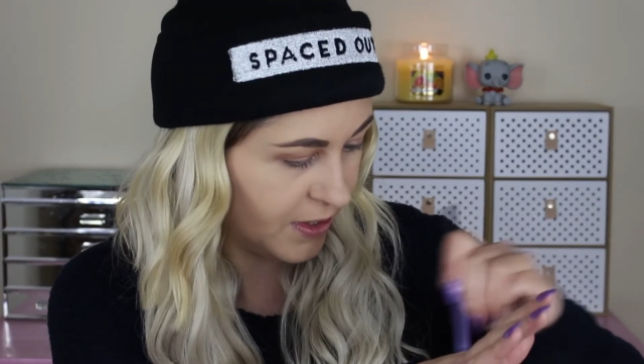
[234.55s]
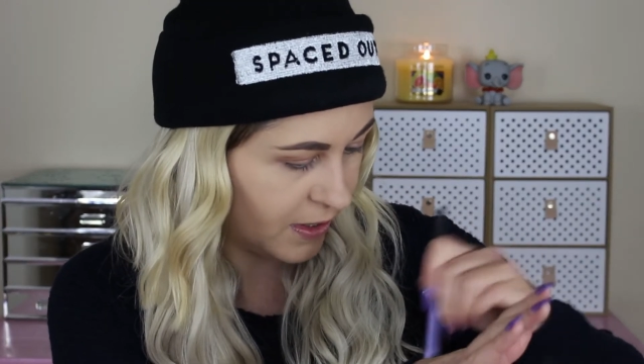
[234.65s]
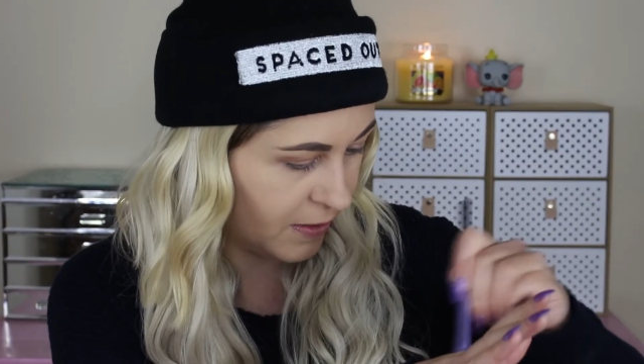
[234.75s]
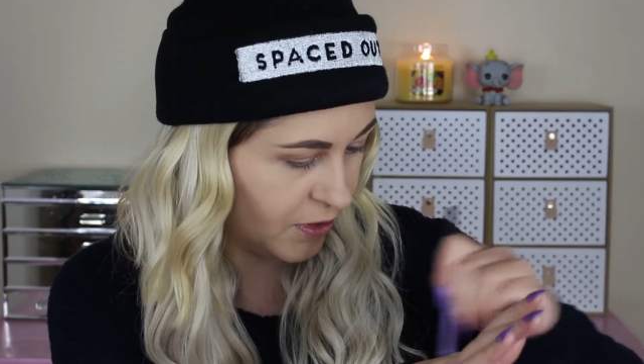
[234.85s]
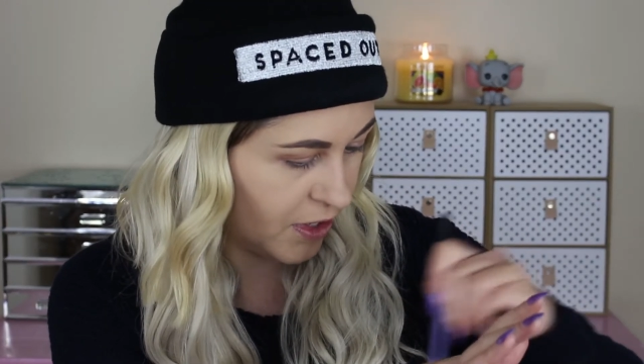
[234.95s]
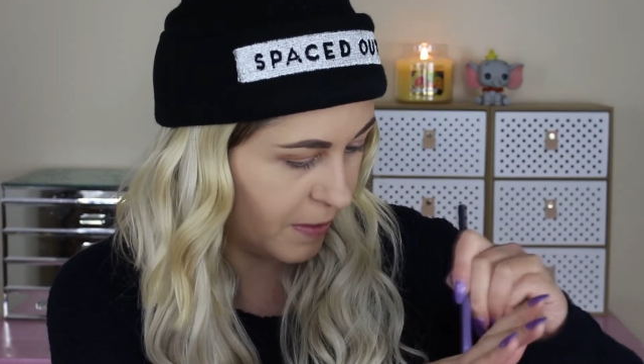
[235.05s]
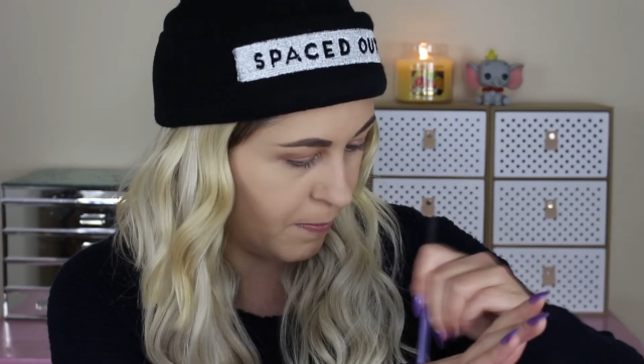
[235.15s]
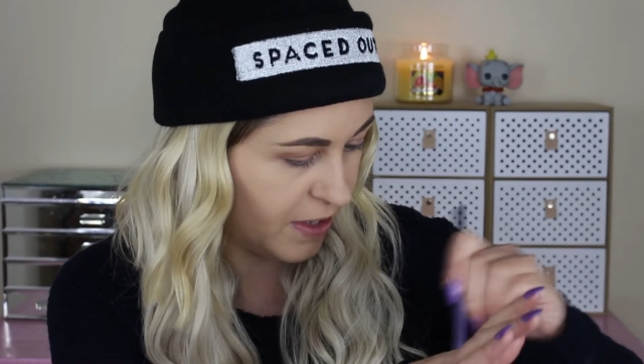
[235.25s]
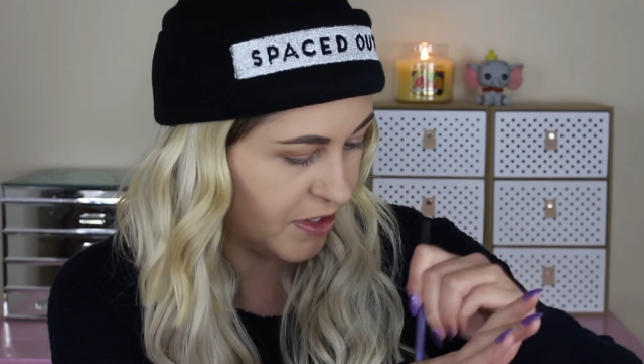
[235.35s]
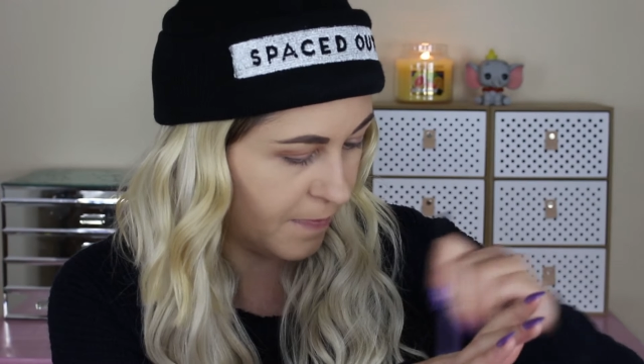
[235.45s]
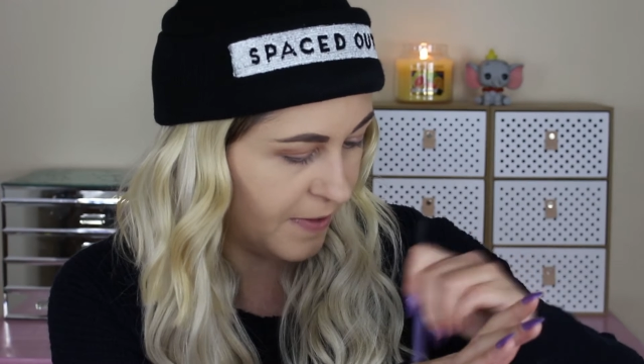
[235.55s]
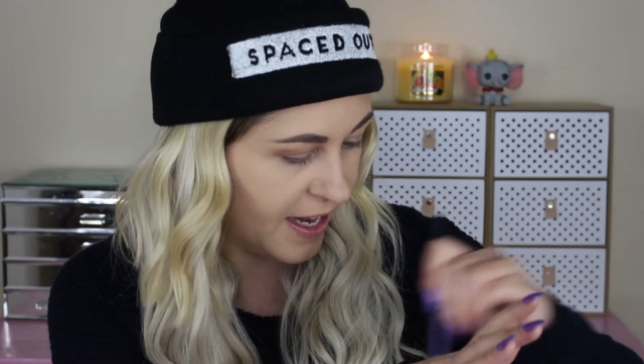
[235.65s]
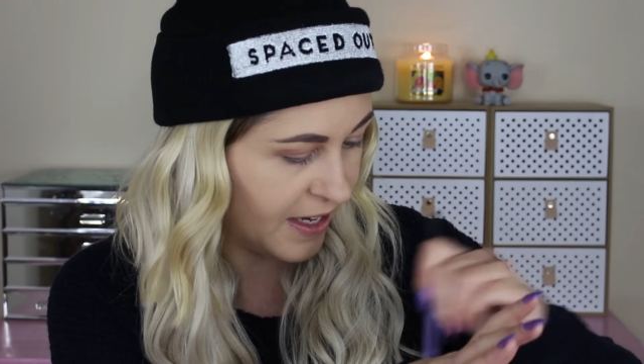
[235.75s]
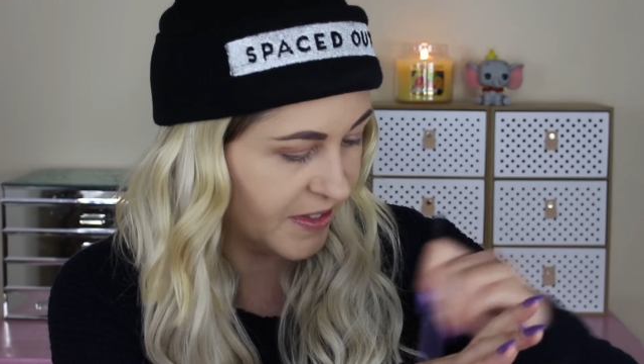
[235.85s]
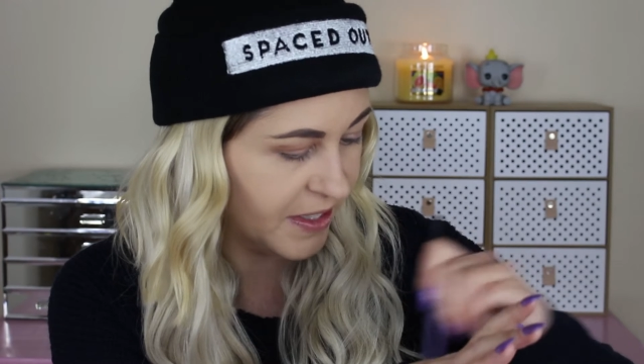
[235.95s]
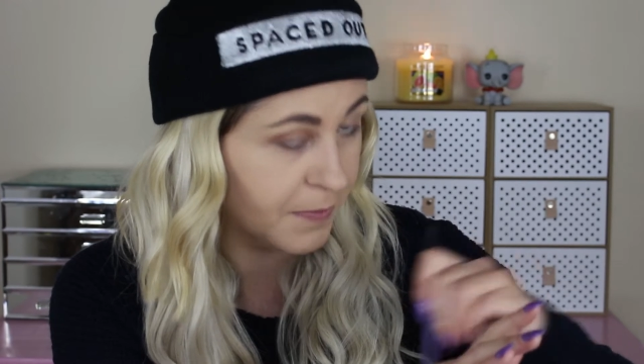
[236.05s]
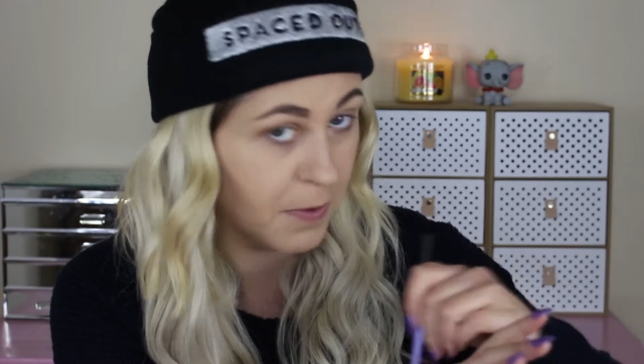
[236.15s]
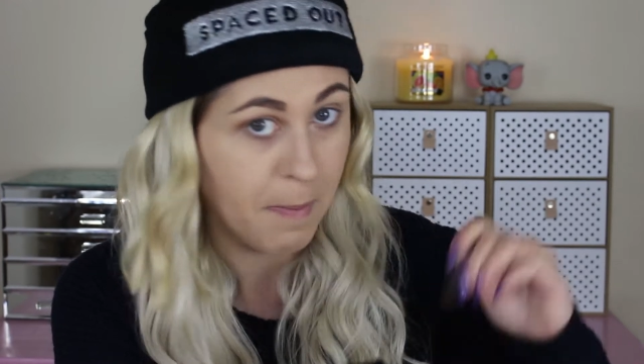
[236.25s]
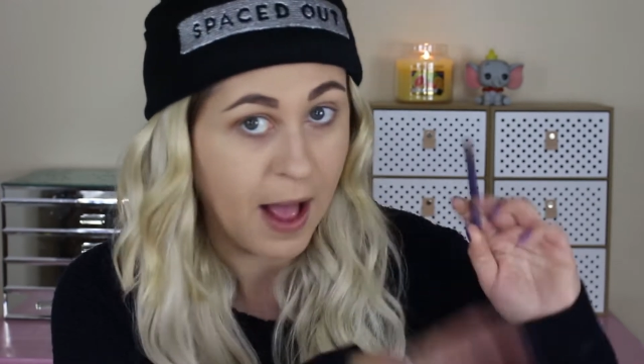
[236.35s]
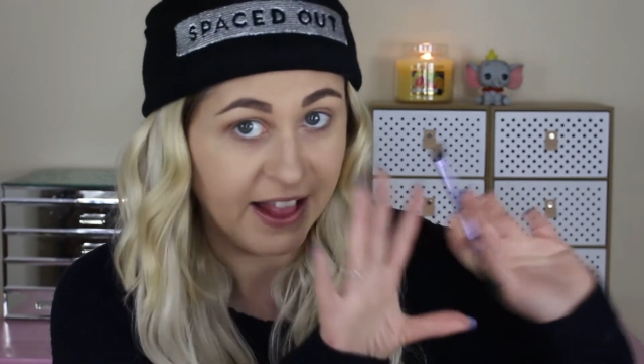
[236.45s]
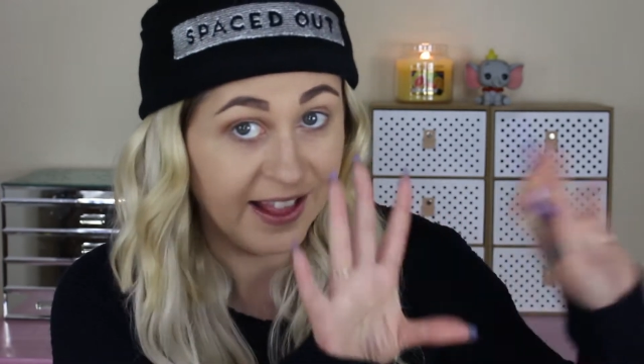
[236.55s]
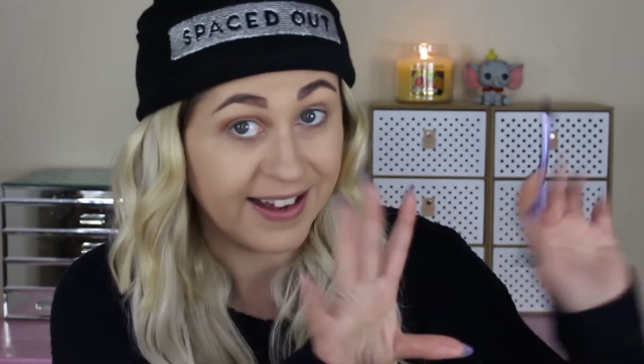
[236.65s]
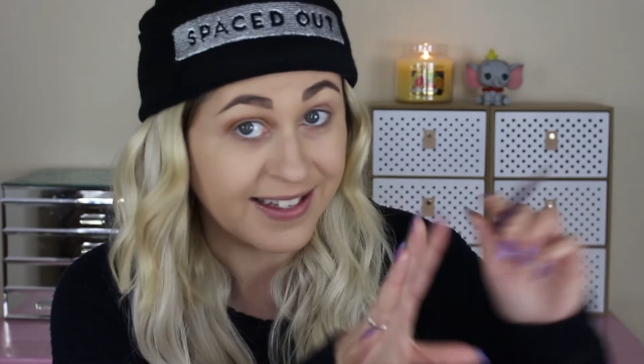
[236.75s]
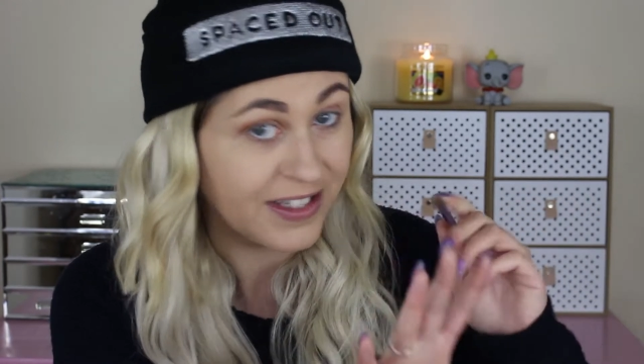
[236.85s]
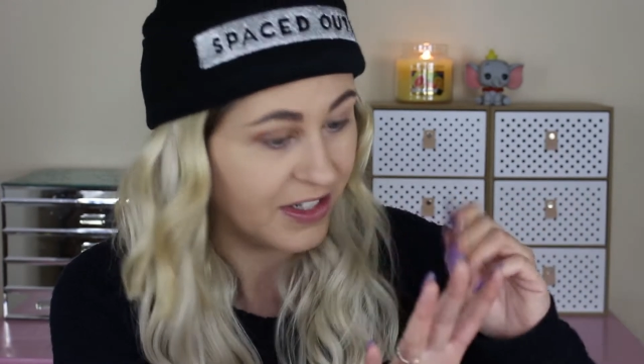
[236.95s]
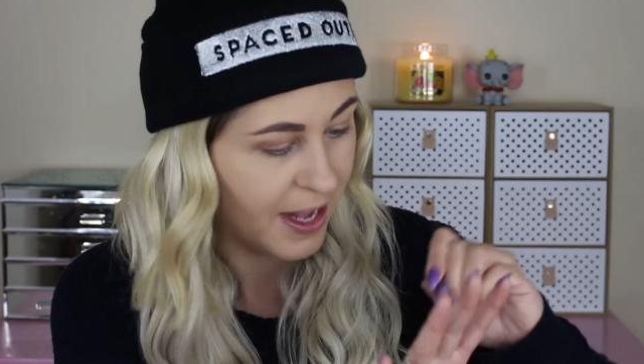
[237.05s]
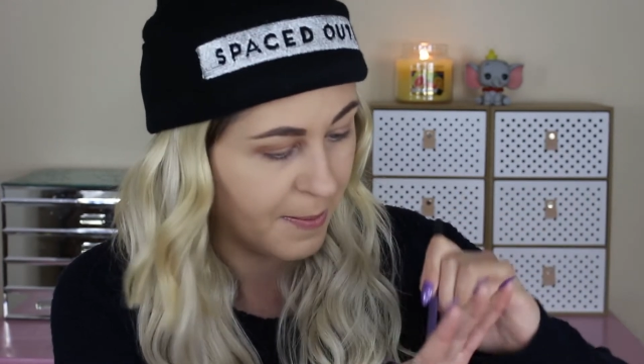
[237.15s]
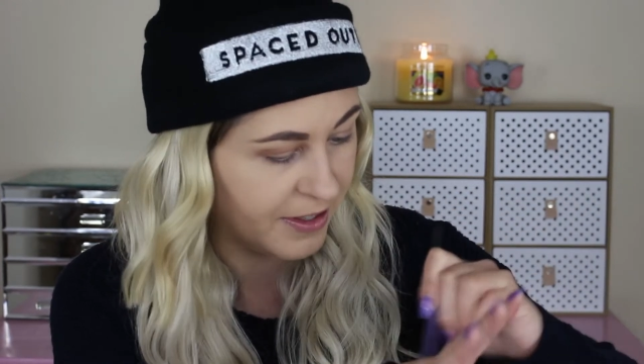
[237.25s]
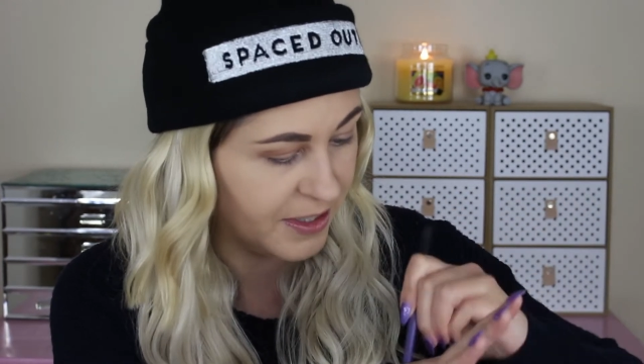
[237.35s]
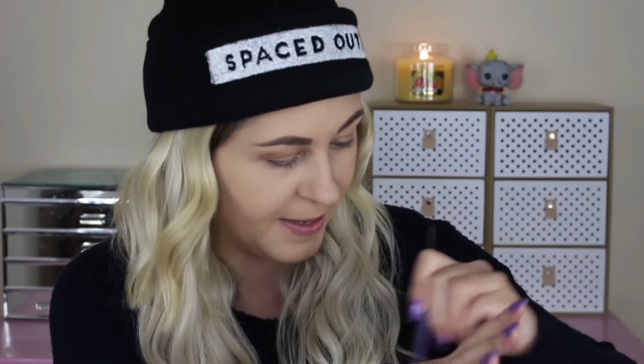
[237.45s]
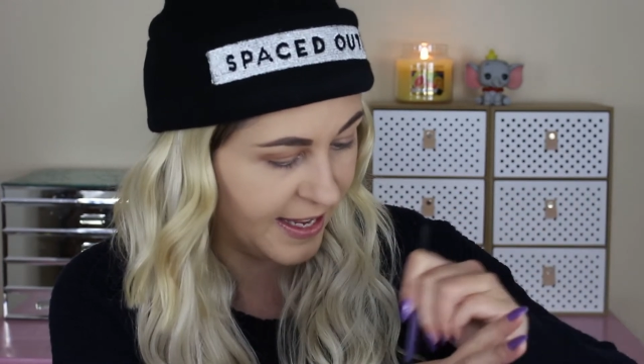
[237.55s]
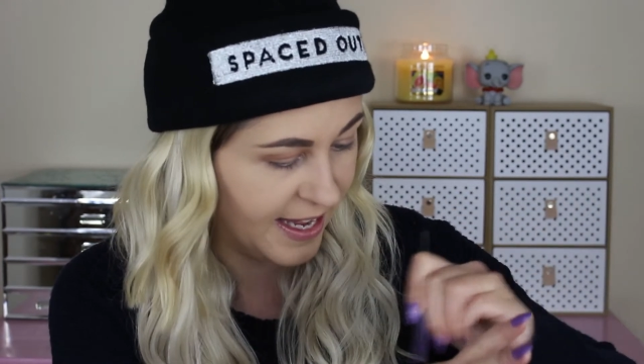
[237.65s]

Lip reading: So I'll try to brush off the excess from last time onto my